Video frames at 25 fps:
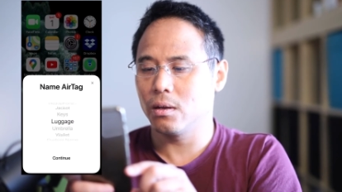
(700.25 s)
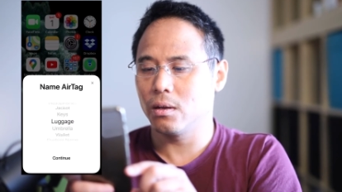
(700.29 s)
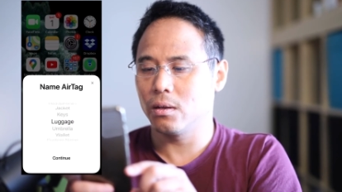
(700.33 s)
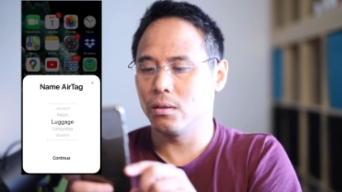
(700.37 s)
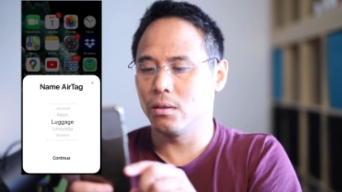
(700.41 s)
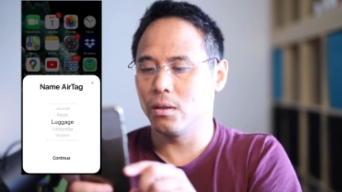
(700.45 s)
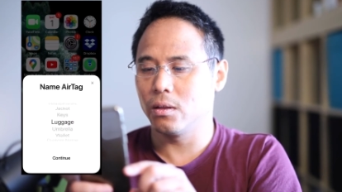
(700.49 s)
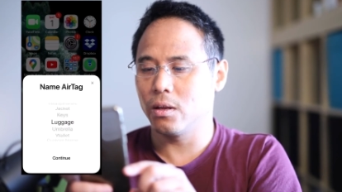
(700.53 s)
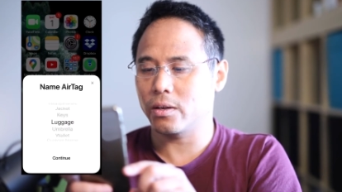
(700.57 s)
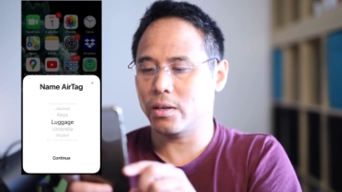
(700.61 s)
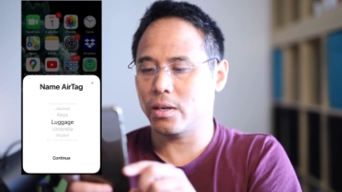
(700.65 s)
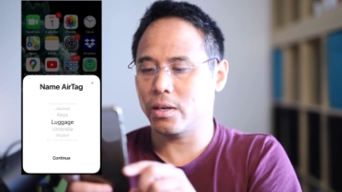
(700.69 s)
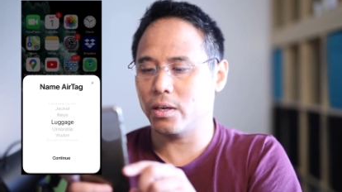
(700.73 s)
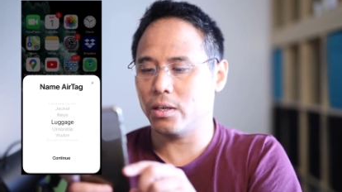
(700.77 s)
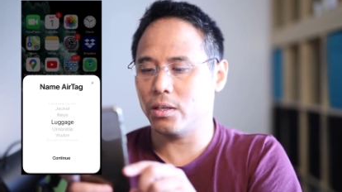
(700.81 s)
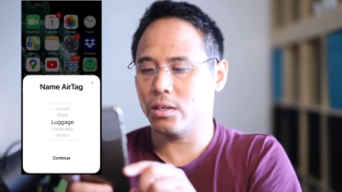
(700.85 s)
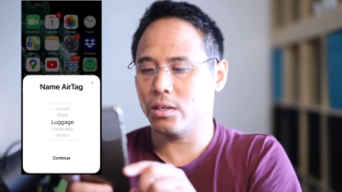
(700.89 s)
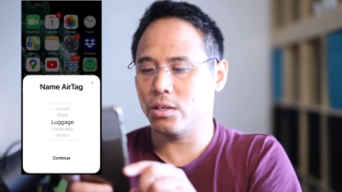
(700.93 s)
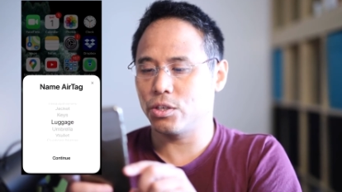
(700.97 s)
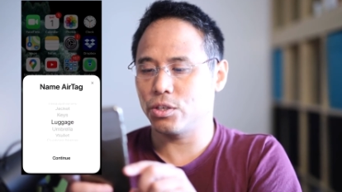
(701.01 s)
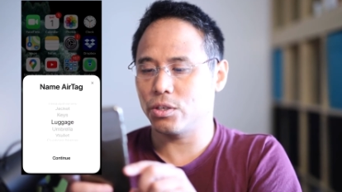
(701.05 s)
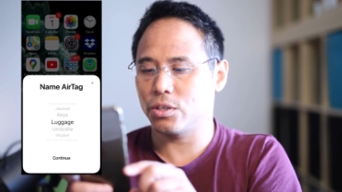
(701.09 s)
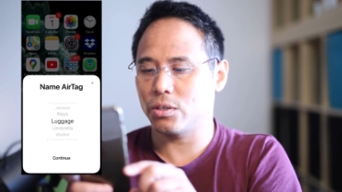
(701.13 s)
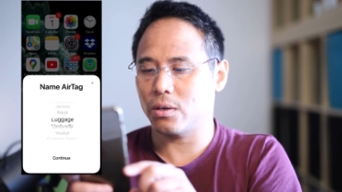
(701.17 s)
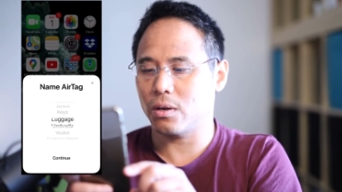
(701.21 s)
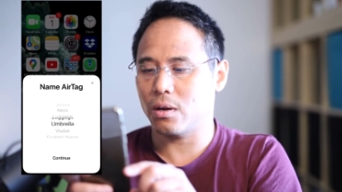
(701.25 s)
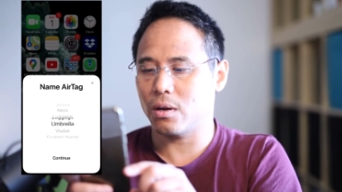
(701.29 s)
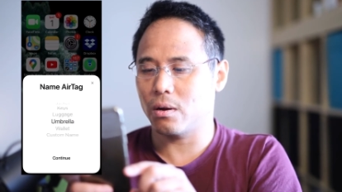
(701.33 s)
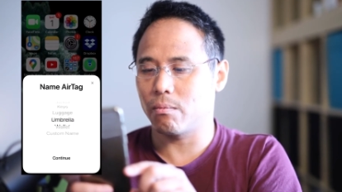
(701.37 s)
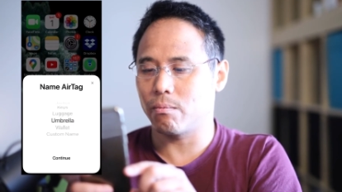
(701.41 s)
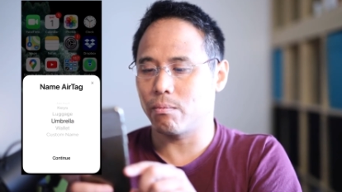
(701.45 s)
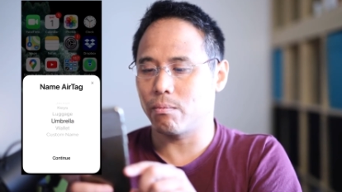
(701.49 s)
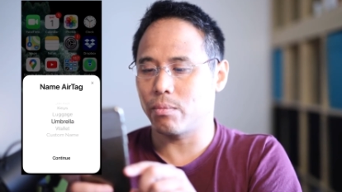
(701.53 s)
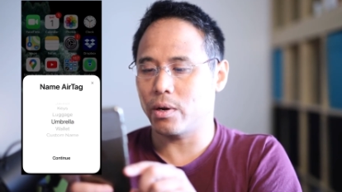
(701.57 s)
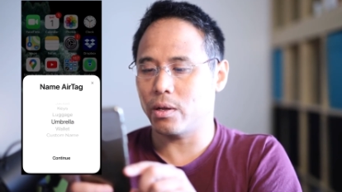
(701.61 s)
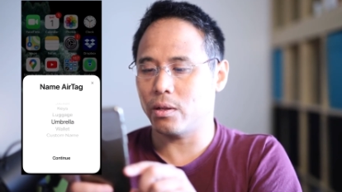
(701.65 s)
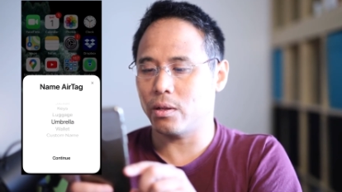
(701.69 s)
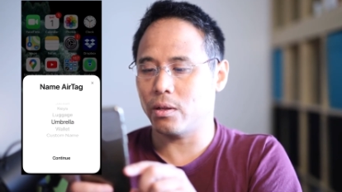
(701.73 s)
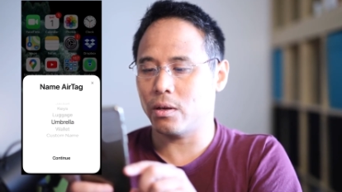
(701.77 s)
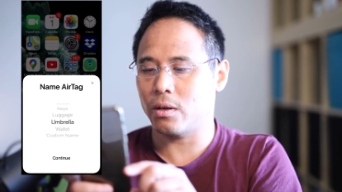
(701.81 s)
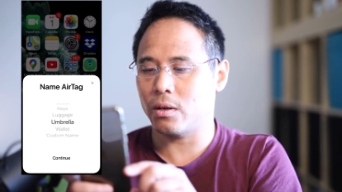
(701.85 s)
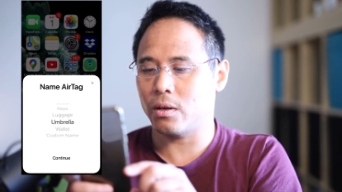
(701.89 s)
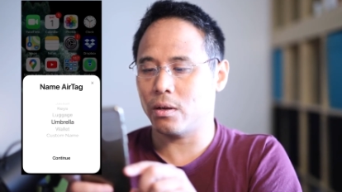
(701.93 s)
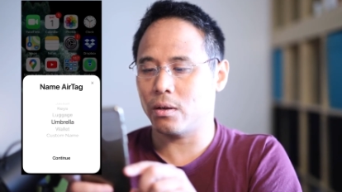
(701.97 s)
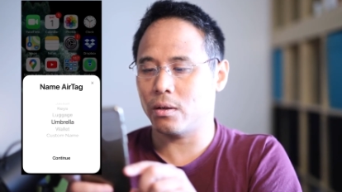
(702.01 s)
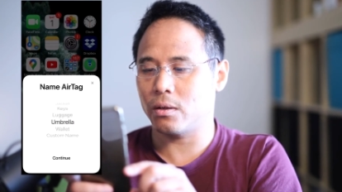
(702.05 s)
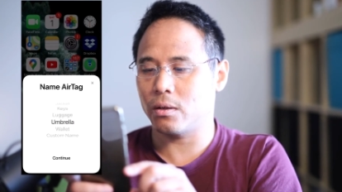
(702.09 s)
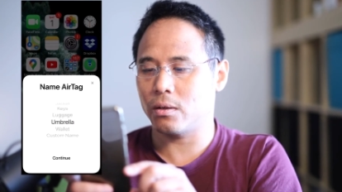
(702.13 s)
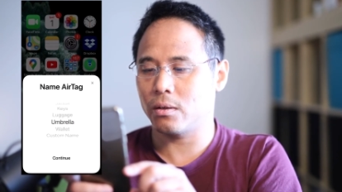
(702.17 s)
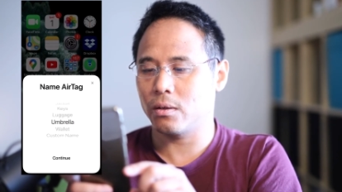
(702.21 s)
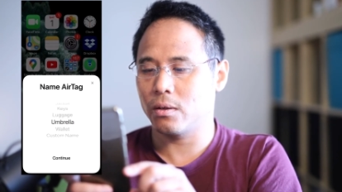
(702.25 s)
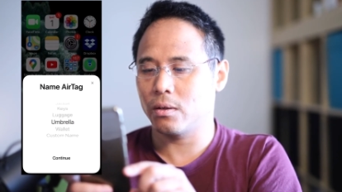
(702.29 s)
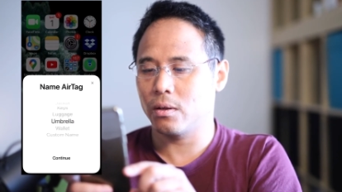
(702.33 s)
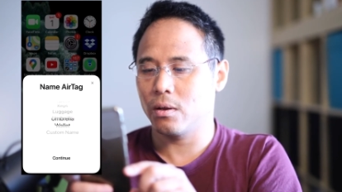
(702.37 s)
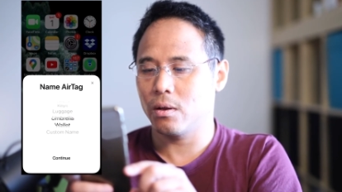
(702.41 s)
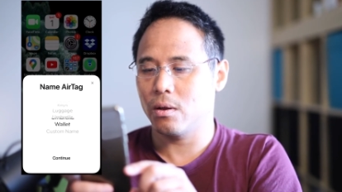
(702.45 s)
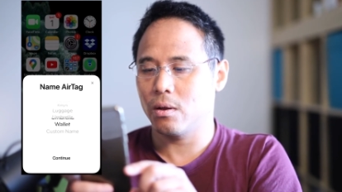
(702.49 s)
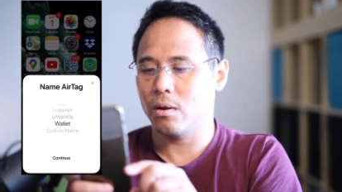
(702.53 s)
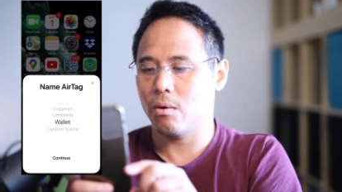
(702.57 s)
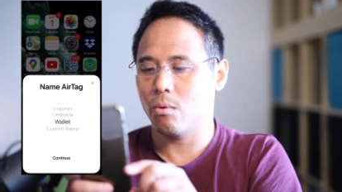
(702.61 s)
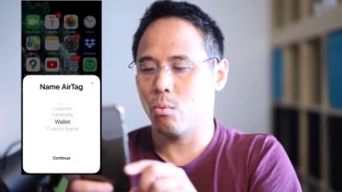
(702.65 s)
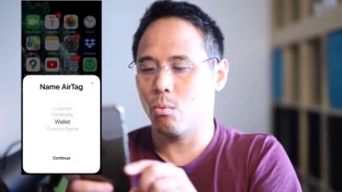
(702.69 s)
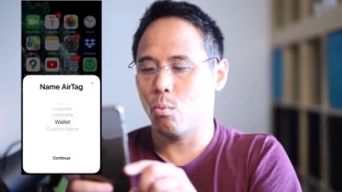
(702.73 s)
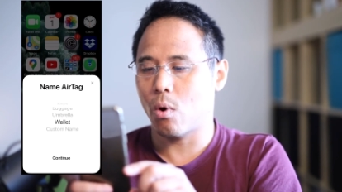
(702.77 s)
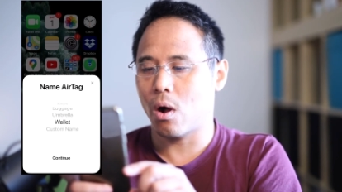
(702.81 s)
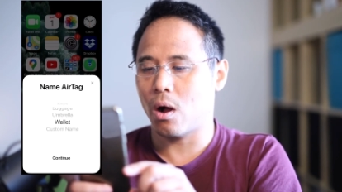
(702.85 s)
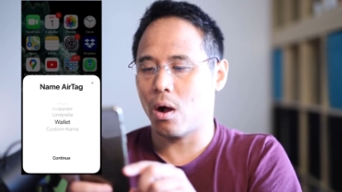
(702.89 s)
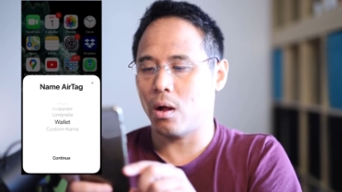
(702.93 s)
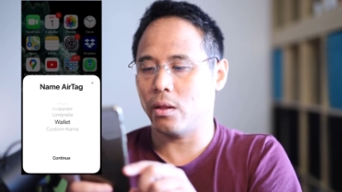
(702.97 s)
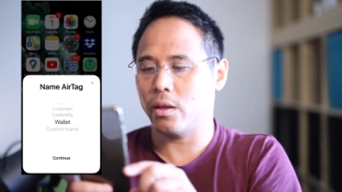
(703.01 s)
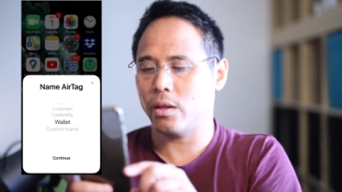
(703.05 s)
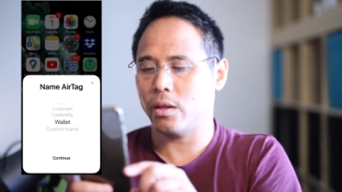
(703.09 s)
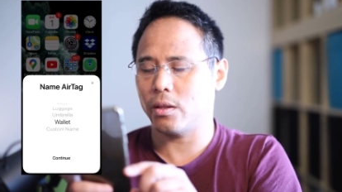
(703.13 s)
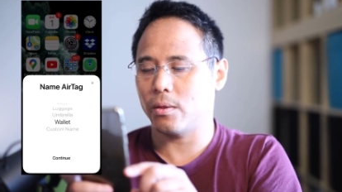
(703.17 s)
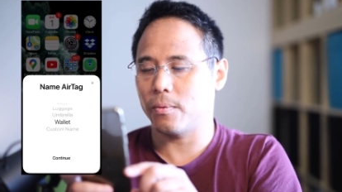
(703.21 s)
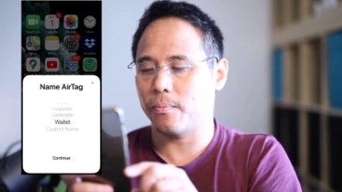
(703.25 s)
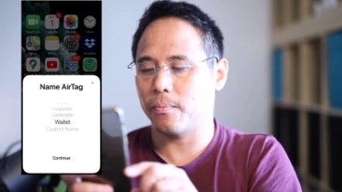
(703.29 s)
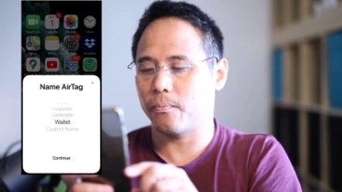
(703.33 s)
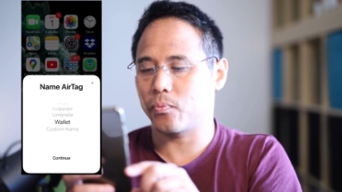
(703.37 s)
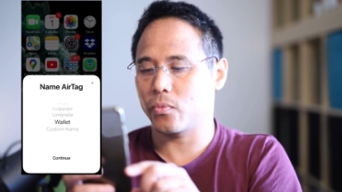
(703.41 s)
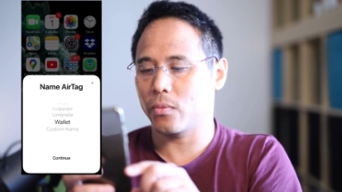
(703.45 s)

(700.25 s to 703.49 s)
luggage, umbrella, wallet.